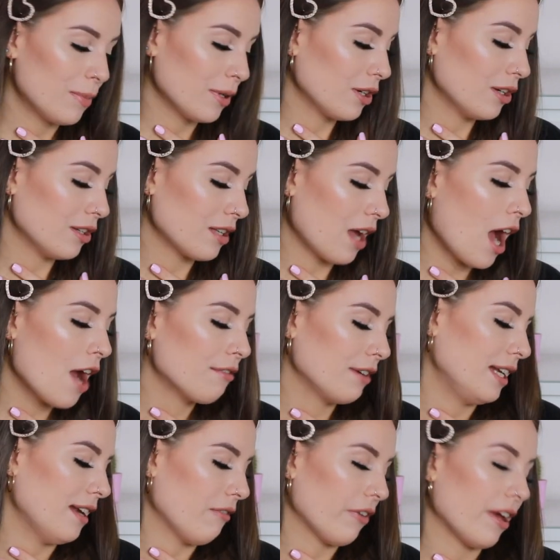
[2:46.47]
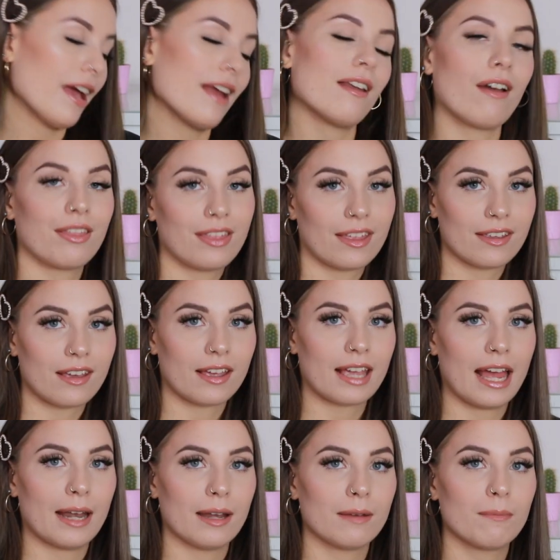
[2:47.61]
because I really love it and I think I
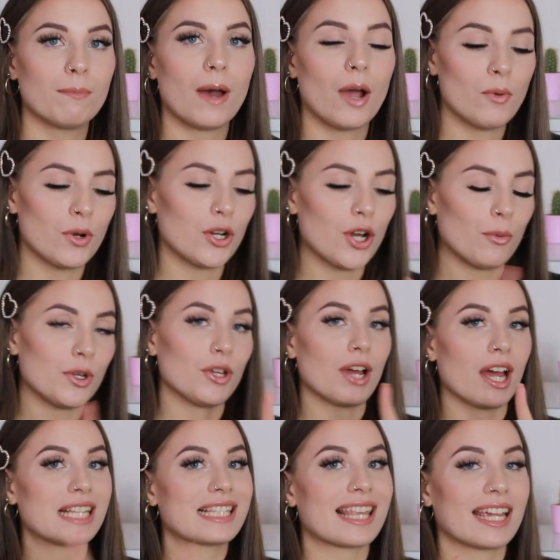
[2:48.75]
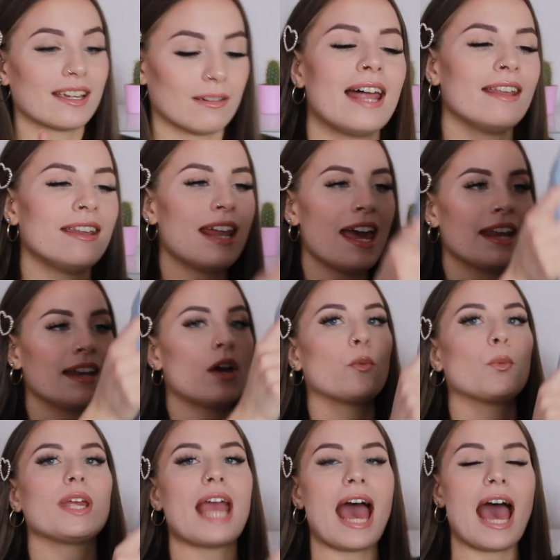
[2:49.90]
can, but I want to know what you guys think. And
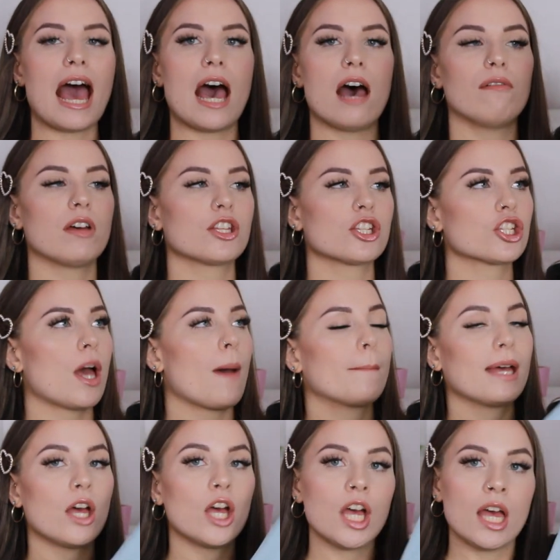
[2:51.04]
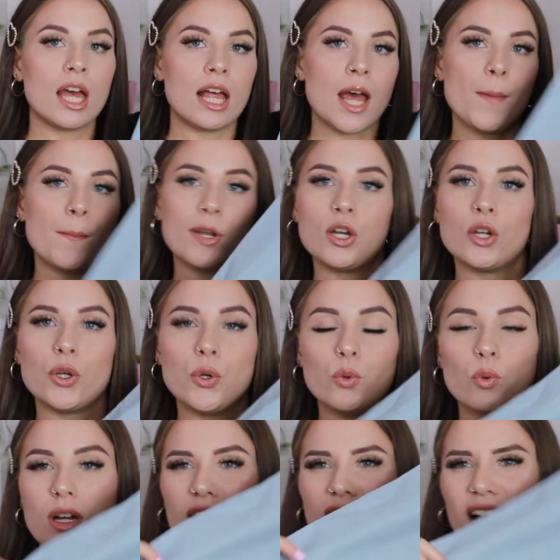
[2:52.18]
then we have some
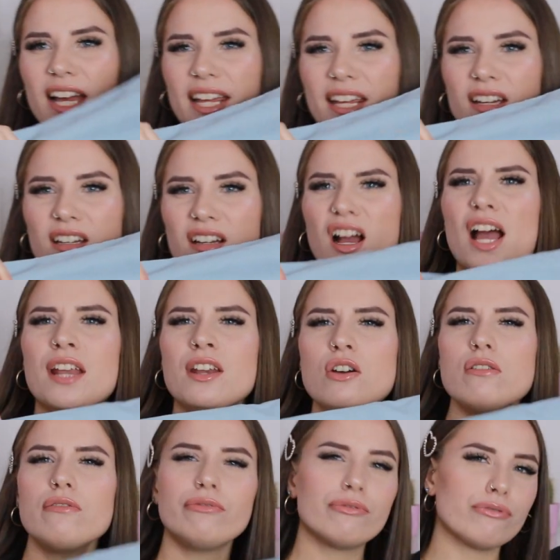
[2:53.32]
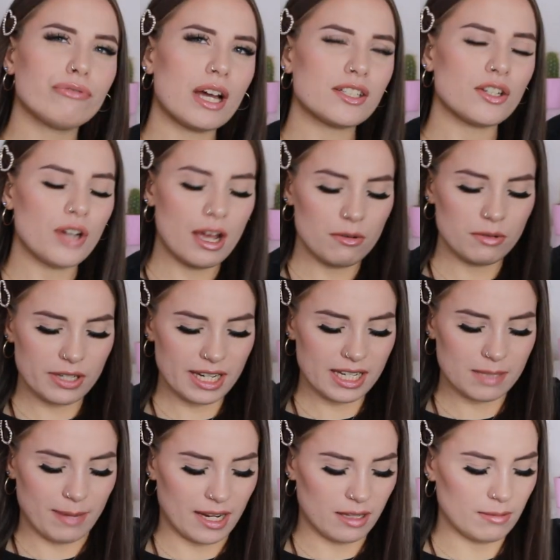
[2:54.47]
blue, like kind of, I don't know how to
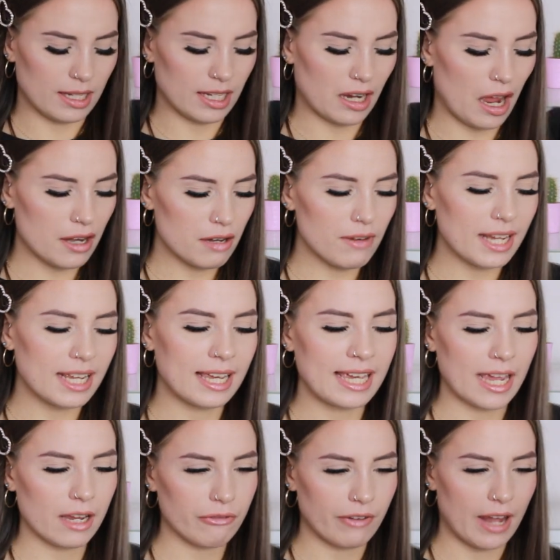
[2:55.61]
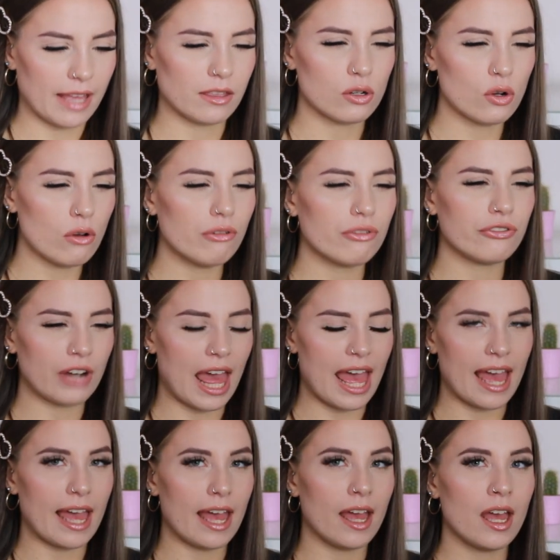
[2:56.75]
explain them, they're kind of like a kick flare. They're not a
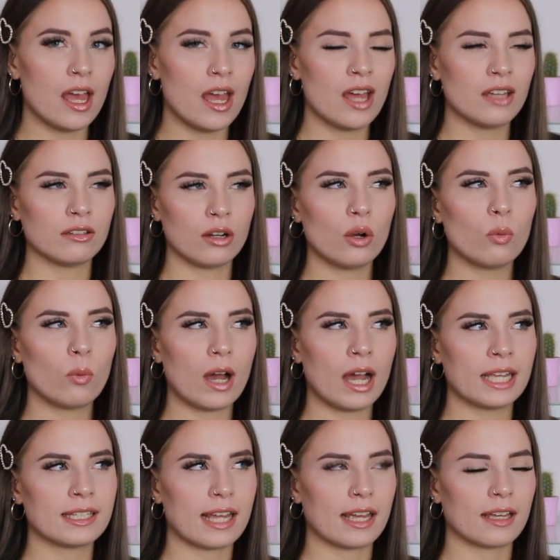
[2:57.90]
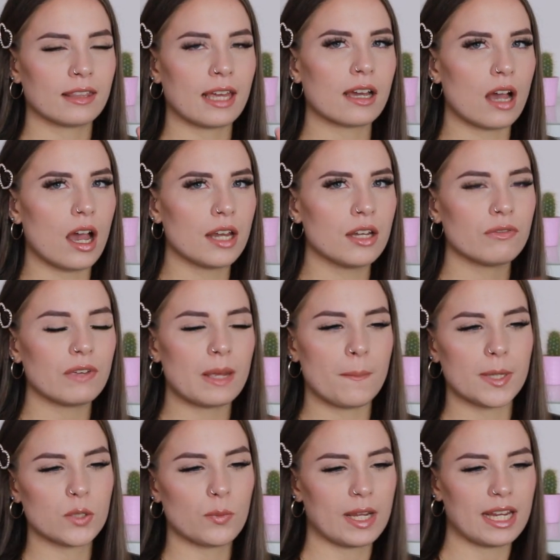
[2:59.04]
flare, they're not a wide leg, they're kind of in
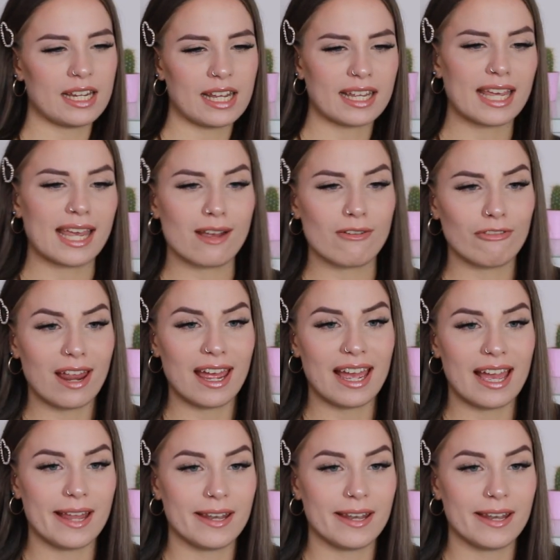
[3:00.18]
between a kick flare